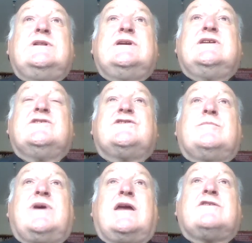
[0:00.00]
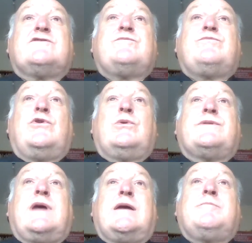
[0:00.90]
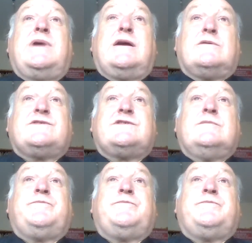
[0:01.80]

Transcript: leadership has brought that about.